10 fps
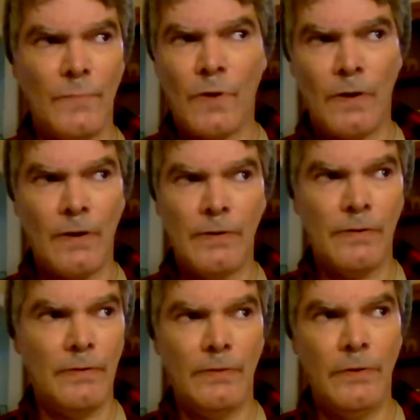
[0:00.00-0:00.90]

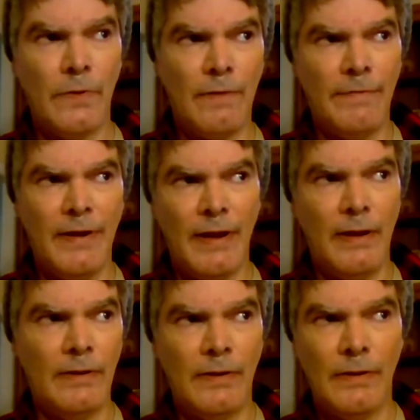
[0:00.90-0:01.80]
are your
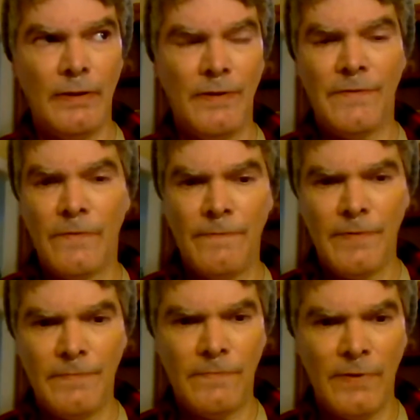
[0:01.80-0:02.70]
everyday
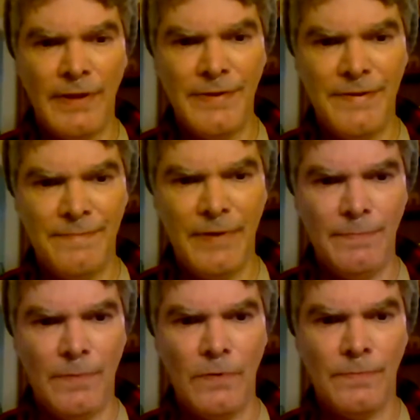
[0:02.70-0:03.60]
conservative religious
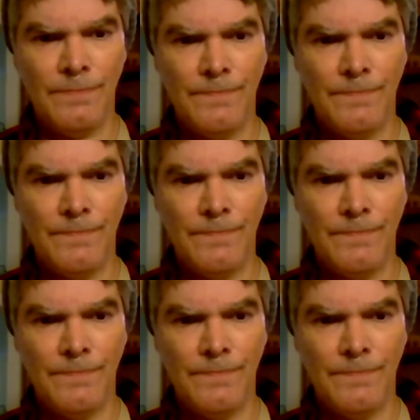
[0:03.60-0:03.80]
people,